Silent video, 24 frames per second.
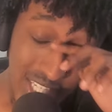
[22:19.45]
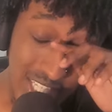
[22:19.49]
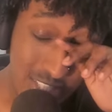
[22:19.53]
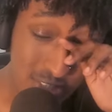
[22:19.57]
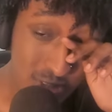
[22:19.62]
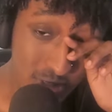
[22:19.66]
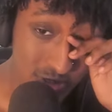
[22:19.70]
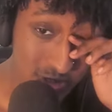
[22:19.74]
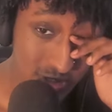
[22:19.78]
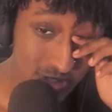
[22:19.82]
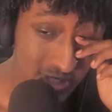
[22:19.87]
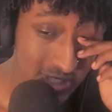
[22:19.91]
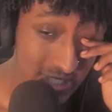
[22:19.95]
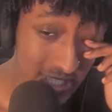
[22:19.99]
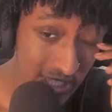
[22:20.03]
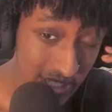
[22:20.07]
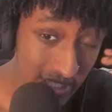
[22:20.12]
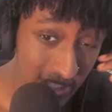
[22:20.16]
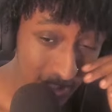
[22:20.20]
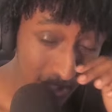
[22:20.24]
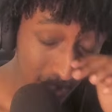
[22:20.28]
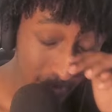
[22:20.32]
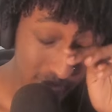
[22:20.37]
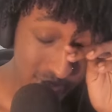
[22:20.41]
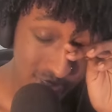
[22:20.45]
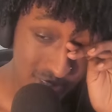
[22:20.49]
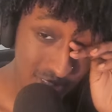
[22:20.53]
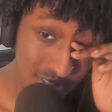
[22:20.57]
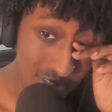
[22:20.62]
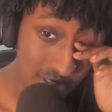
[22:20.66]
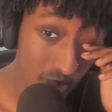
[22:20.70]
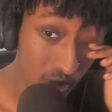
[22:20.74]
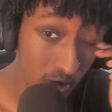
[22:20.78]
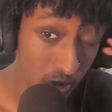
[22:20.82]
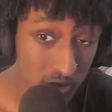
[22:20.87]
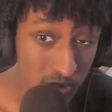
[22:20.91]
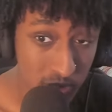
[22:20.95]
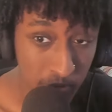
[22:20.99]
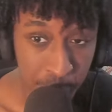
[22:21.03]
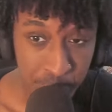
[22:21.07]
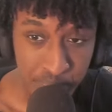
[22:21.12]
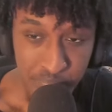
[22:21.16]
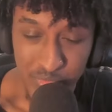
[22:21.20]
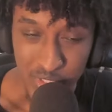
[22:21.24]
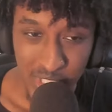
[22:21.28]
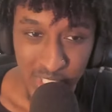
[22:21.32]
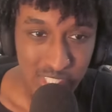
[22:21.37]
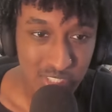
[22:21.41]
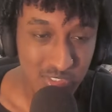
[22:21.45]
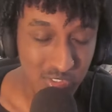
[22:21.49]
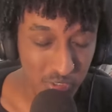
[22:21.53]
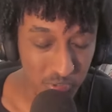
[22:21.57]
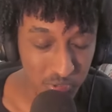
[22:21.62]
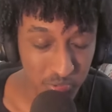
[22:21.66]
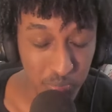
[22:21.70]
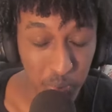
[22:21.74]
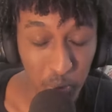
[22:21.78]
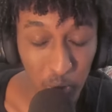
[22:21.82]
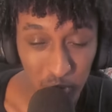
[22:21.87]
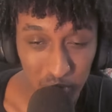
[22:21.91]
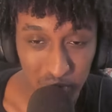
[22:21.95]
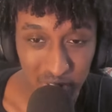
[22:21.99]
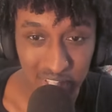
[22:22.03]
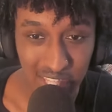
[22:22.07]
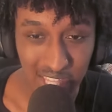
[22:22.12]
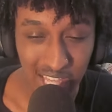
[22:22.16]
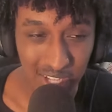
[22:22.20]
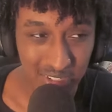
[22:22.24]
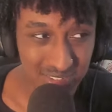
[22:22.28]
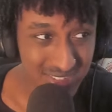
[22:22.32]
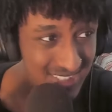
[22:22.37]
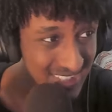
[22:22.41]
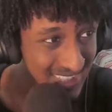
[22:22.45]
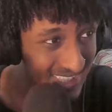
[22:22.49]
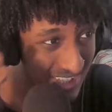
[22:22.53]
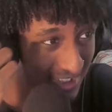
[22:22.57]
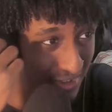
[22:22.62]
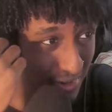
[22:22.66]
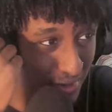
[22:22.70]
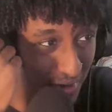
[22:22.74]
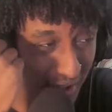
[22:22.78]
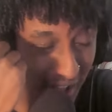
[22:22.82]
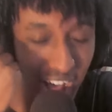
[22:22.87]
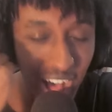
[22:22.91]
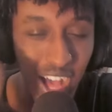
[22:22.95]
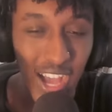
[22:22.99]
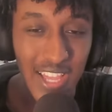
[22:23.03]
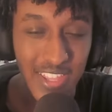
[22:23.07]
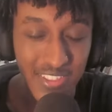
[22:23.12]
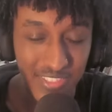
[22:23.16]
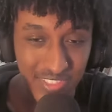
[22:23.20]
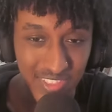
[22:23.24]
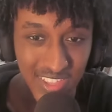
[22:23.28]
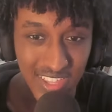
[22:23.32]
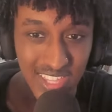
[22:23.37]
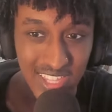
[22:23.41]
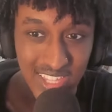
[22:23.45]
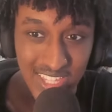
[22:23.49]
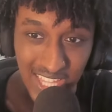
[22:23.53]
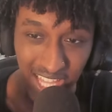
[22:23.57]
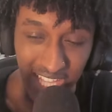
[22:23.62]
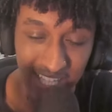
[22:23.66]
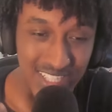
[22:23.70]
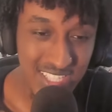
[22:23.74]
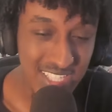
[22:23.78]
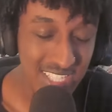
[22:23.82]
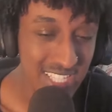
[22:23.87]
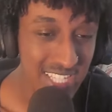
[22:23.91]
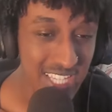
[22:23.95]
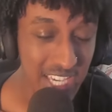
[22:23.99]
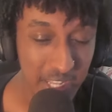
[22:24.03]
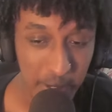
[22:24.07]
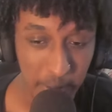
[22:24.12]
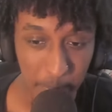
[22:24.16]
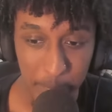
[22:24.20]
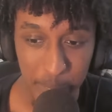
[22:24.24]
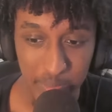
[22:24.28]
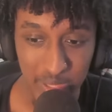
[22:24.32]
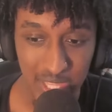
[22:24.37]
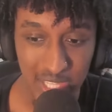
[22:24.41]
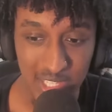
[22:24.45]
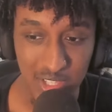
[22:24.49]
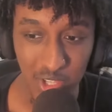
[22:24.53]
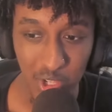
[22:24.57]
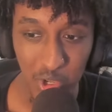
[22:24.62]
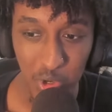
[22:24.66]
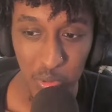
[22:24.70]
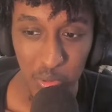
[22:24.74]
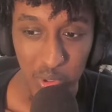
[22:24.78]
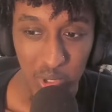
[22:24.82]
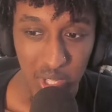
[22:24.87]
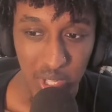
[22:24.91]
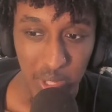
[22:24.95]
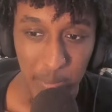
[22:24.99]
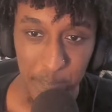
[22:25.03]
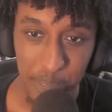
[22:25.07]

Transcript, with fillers: He starts taking off his clothes, starts pulling out this little eye thing. I think he had a pillow.